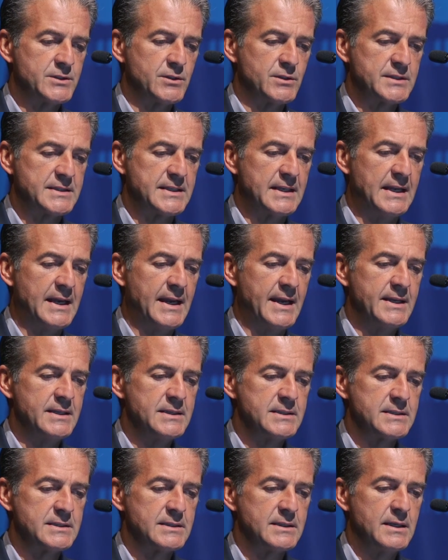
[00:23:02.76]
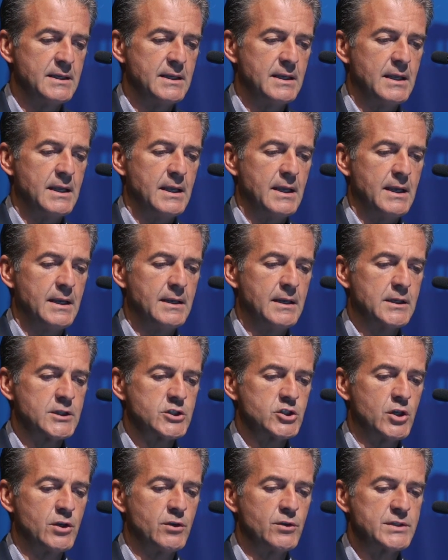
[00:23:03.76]
on cell lines, and I'll
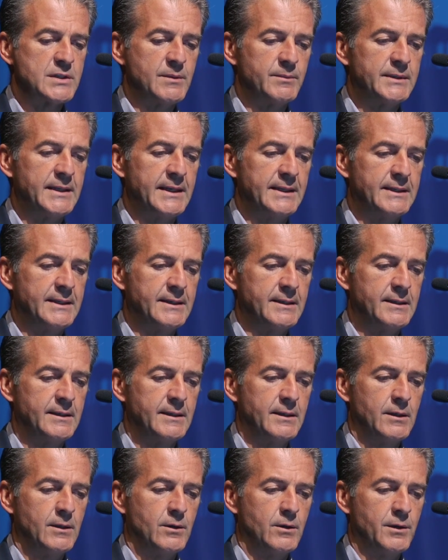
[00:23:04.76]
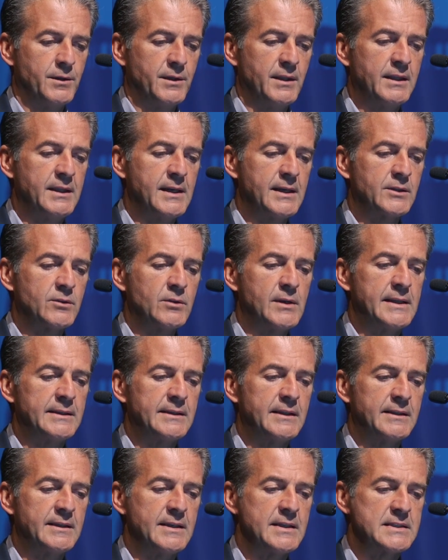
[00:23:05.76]
show you some data on the
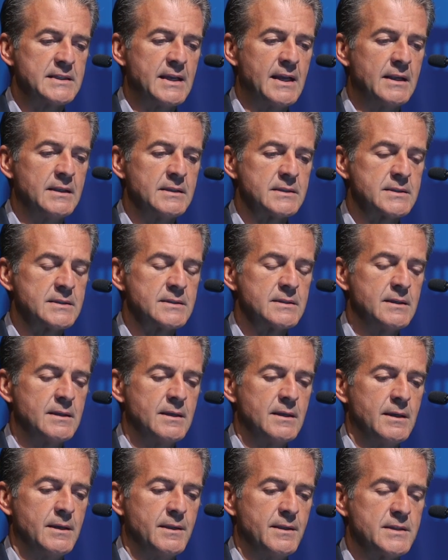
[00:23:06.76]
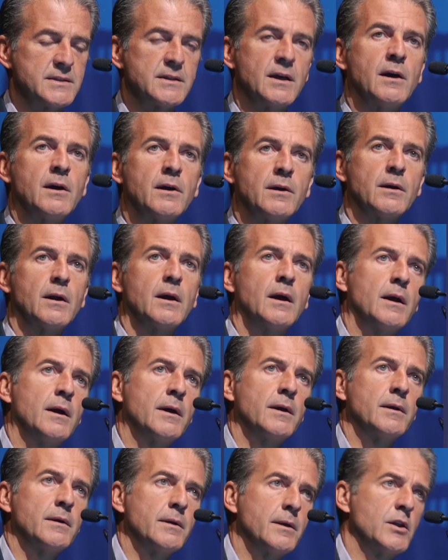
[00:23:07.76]
HEC293 cells. These are
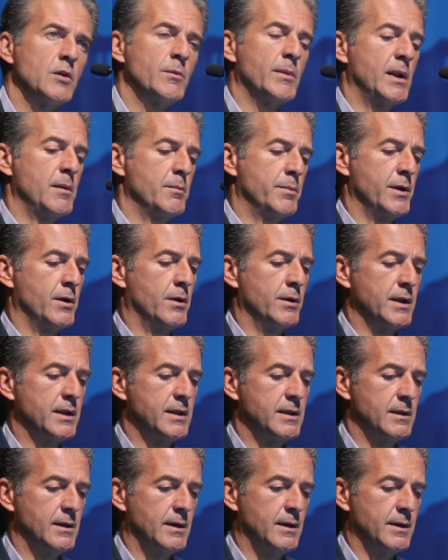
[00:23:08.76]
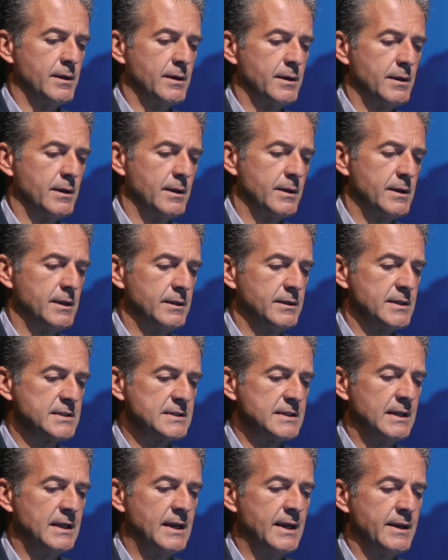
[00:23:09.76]
human embryonic kidney
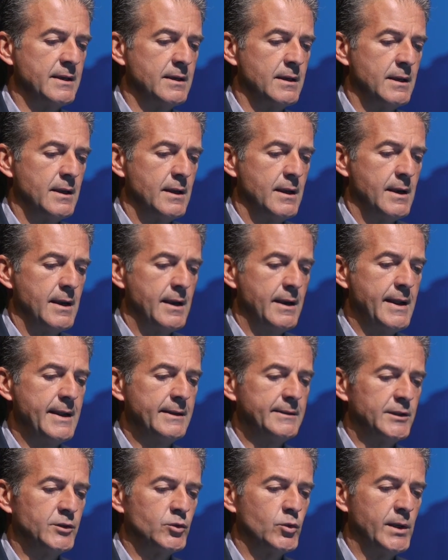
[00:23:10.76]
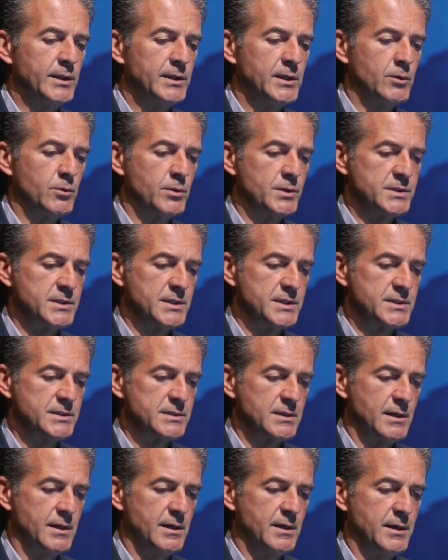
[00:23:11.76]
cell line, and 8020, which
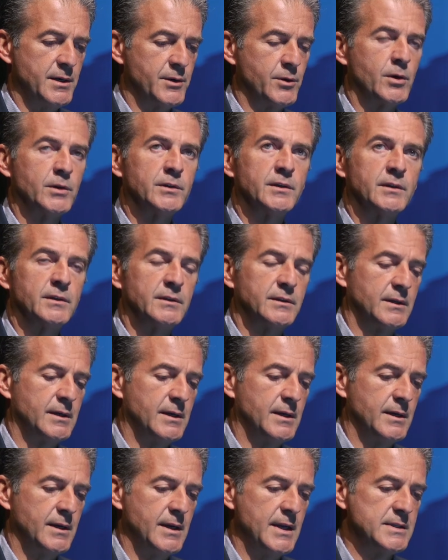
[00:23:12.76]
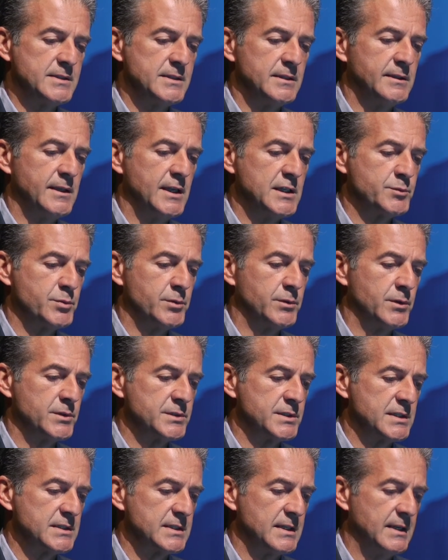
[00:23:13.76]
is a rodent
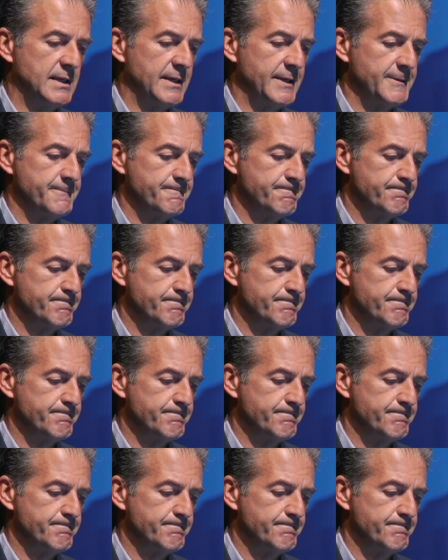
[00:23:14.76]
ACTH-producing cell line.